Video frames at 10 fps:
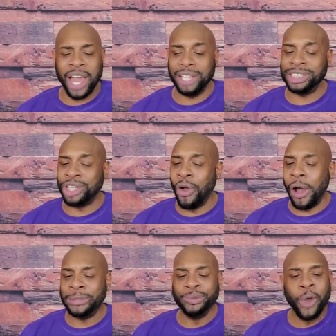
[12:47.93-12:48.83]
Yeah, it's
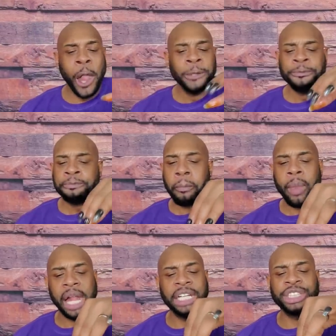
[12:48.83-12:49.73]
good.
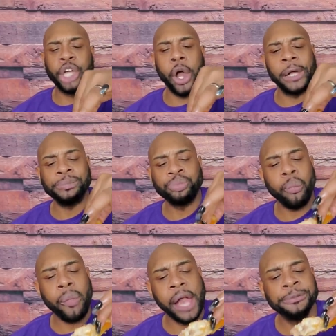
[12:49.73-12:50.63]
It's good.
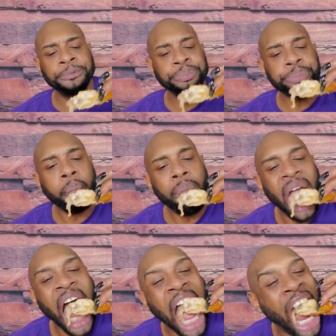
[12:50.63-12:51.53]

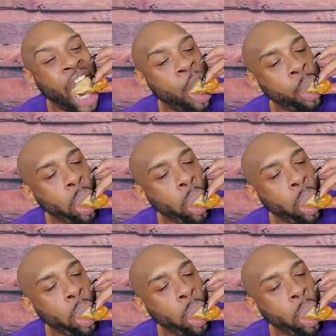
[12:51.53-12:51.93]
Oh.